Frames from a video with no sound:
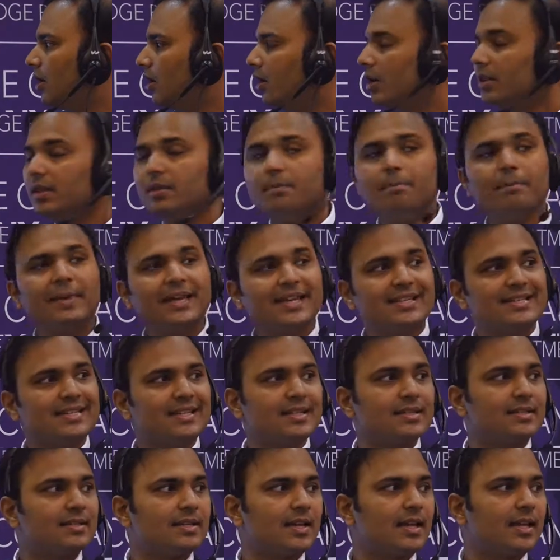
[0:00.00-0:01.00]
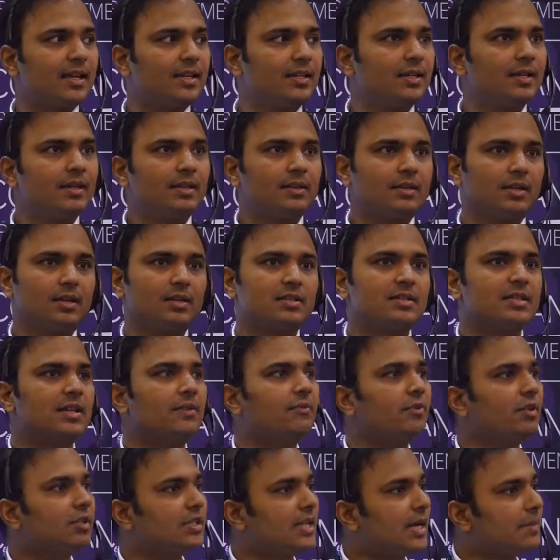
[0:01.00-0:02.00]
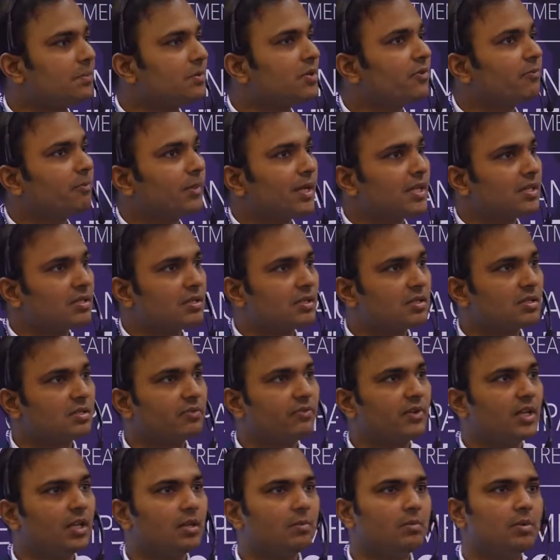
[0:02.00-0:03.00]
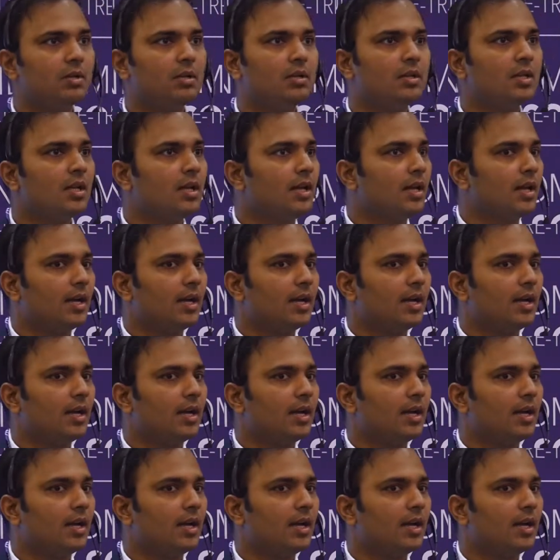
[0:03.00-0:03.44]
on the mixing side, there are several types of mixers available.